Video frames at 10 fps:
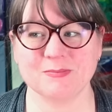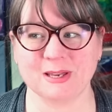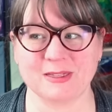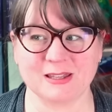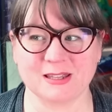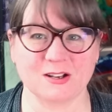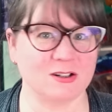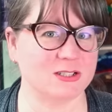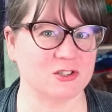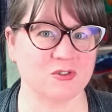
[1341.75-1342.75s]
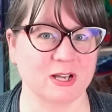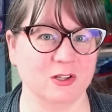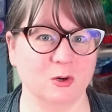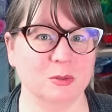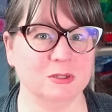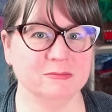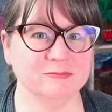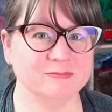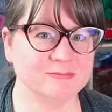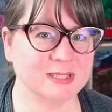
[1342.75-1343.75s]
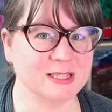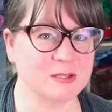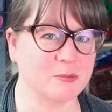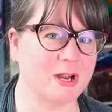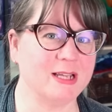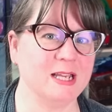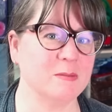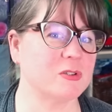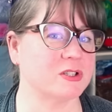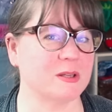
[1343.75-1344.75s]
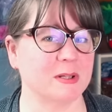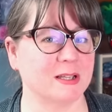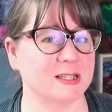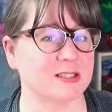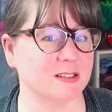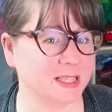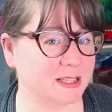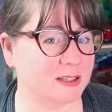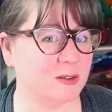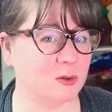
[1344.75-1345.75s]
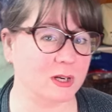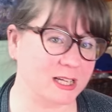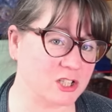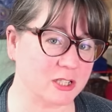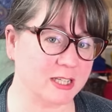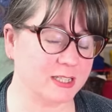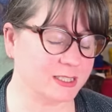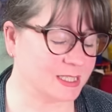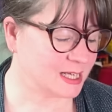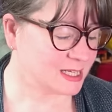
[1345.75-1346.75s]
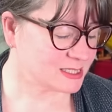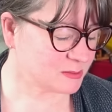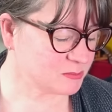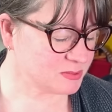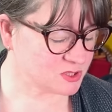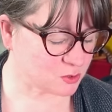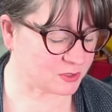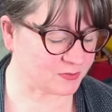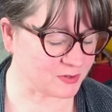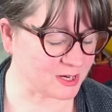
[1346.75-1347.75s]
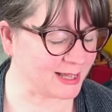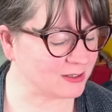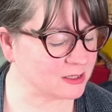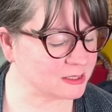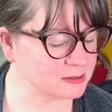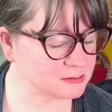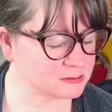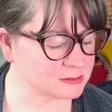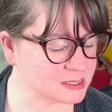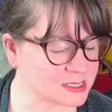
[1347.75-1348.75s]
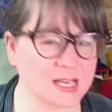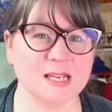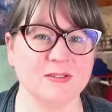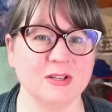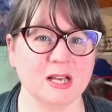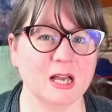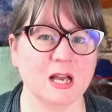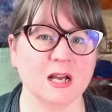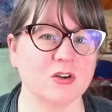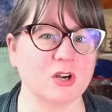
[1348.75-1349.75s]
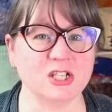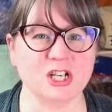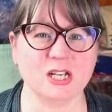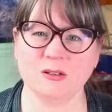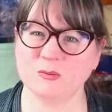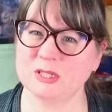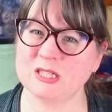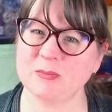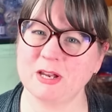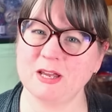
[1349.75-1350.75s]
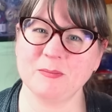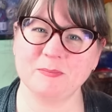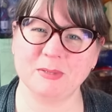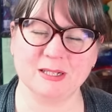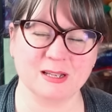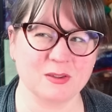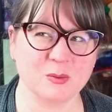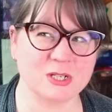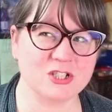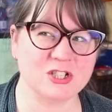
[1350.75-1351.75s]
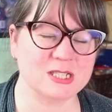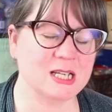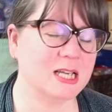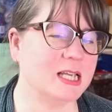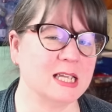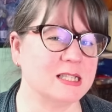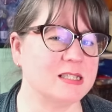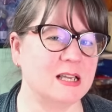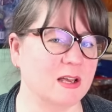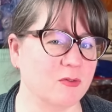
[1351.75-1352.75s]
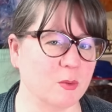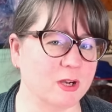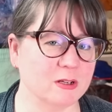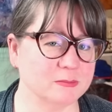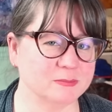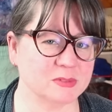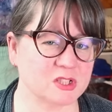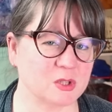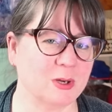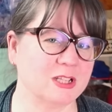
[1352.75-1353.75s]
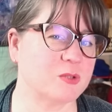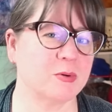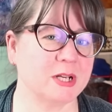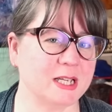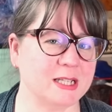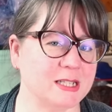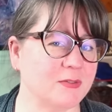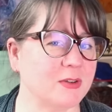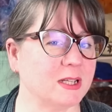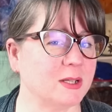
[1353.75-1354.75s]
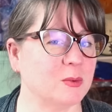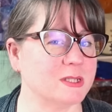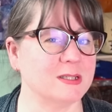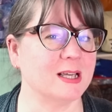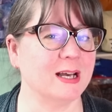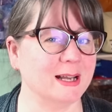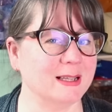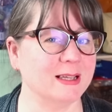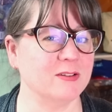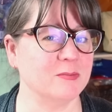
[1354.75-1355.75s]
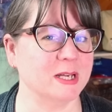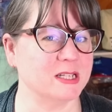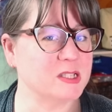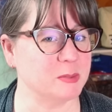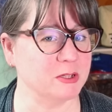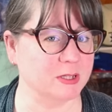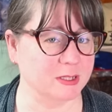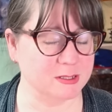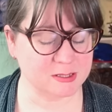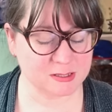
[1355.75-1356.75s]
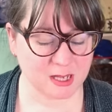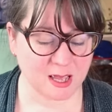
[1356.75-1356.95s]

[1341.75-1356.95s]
I think they called it trilobal. I think the brand names are something like Stellina or Angelina. Some sort of nylon. It's kind of crunchy when spun up and otherwise just gets everywhere. So while it's pretty, it definitely wasn't the highlight of my experience.